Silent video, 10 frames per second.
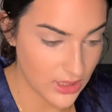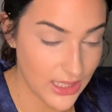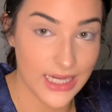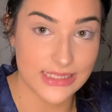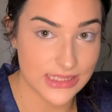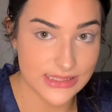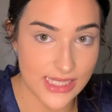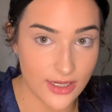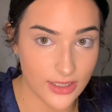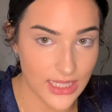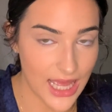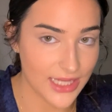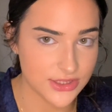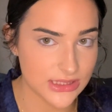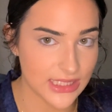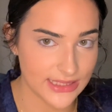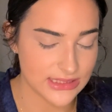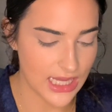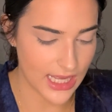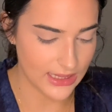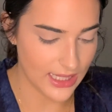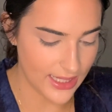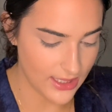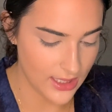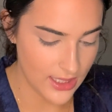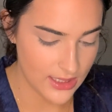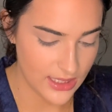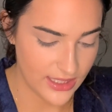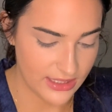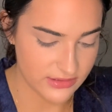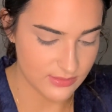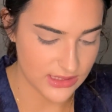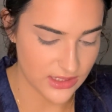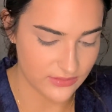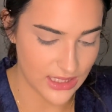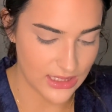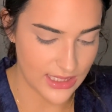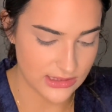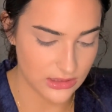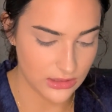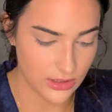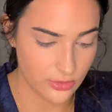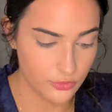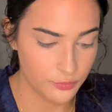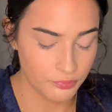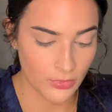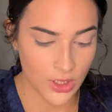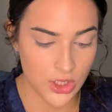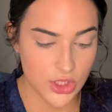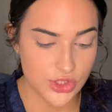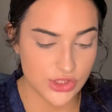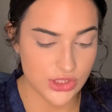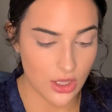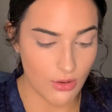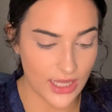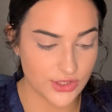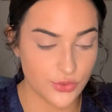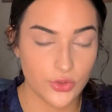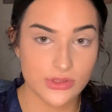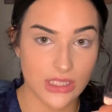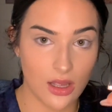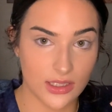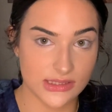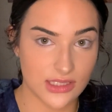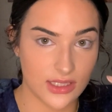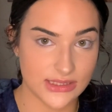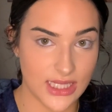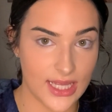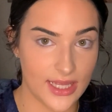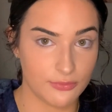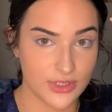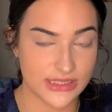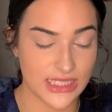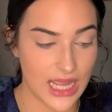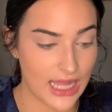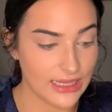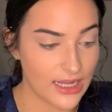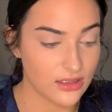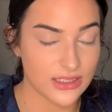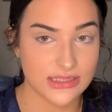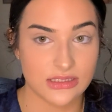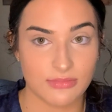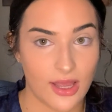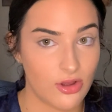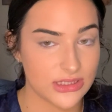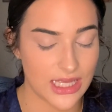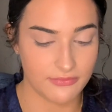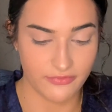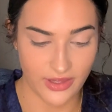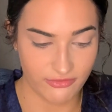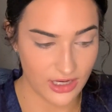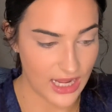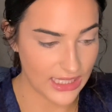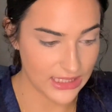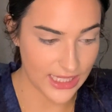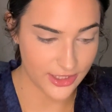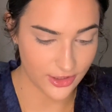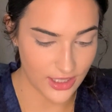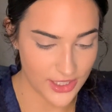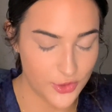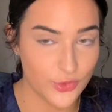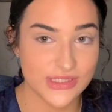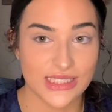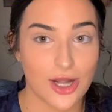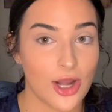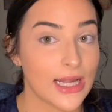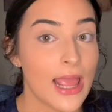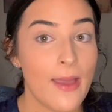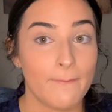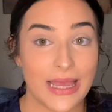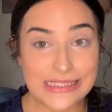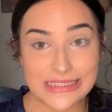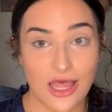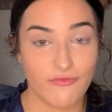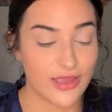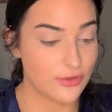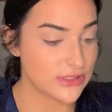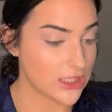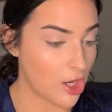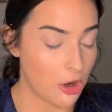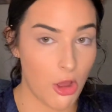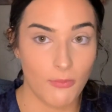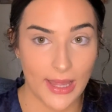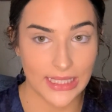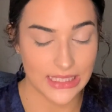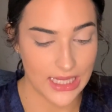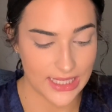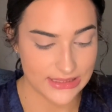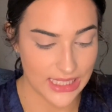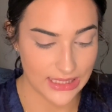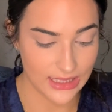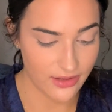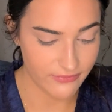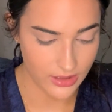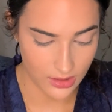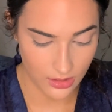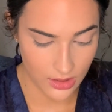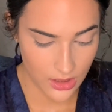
necessary. I just like to highlight. It gives myself that nice glow. So I do use the Anastasia Amrezy highlighter. This is my all-time favorite highlighter. I use it on myself. I use it on all my clients. I love it.